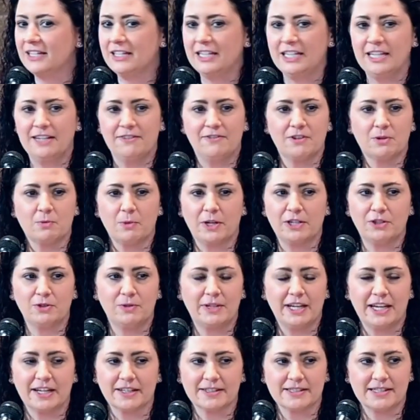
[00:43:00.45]
even when you
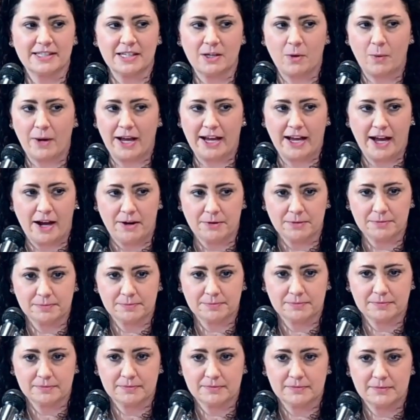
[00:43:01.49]
can't see a way out.
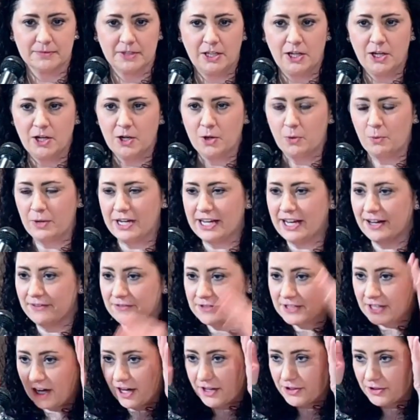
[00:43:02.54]
We
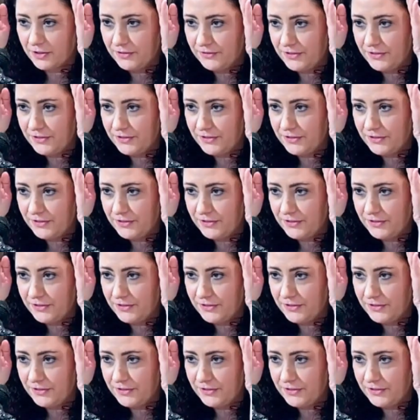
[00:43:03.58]
have tunnel